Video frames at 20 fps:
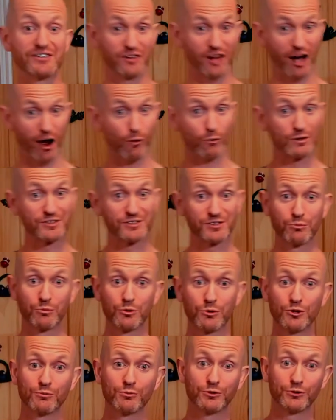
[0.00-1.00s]
that was the
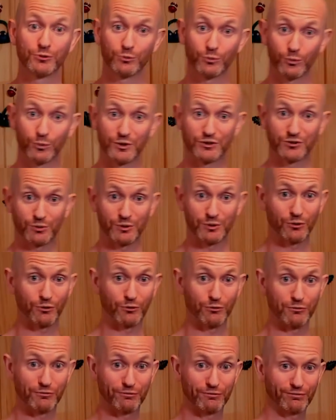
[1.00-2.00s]
movement which we
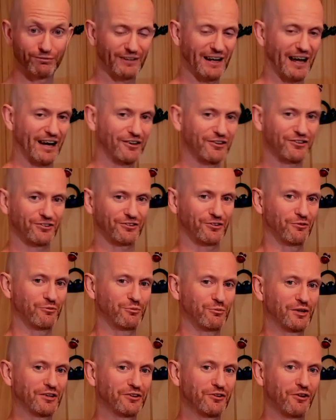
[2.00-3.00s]
call flexion, of
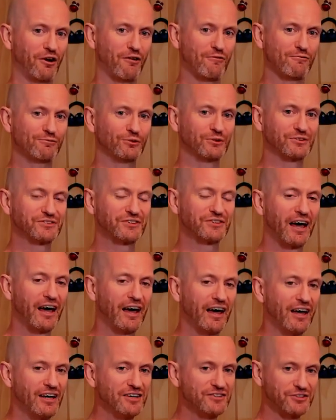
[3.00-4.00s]
bringing the arm forwards.
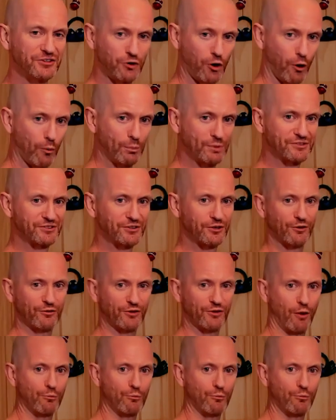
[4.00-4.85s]
So the opposite of that